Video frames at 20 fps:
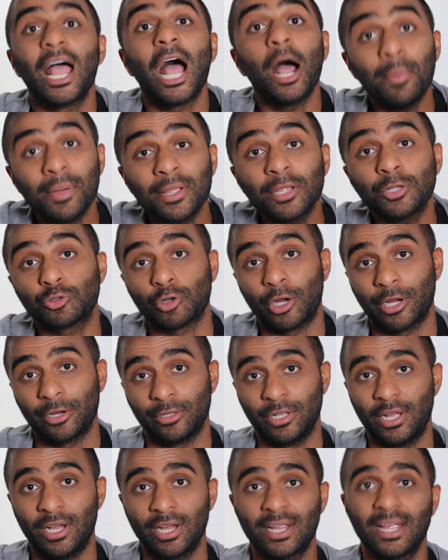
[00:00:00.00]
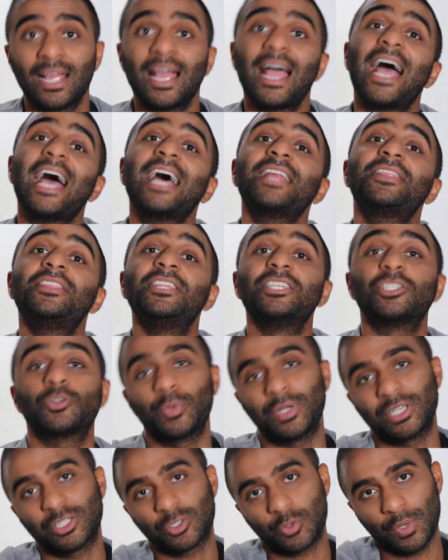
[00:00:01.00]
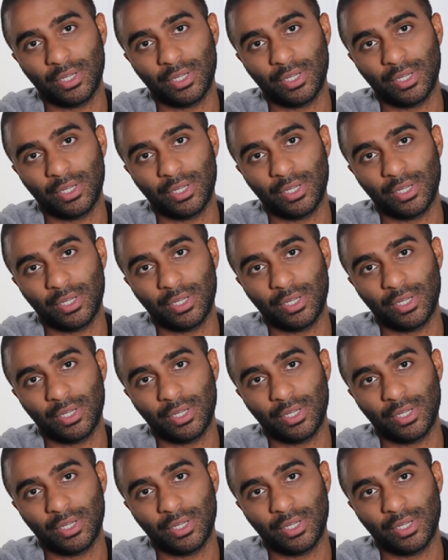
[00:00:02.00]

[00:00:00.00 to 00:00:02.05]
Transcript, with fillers: How about you try your luck at this week's